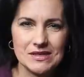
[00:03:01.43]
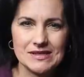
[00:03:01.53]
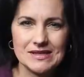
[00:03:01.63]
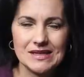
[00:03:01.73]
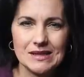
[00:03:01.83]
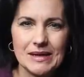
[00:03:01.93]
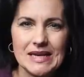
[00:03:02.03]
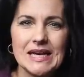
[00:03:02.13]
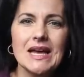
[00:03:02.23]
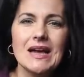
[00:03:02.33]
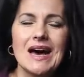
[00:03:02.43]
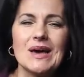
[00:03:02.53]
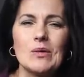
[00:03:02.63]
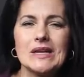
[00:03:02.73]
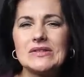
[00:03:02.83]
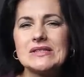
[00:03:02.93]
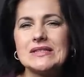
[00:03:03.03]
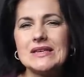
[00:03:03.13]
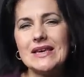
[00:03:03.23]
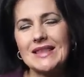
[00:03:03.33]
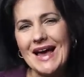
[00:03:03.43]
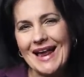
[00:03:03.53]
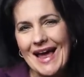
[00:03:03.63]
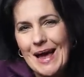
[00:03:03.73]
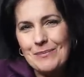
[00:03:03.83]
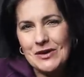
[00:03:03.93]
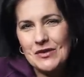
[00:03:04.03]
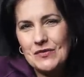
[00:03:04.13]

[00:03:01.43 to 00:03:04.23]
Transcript: Marissa a little bit. I wanted to see that happy,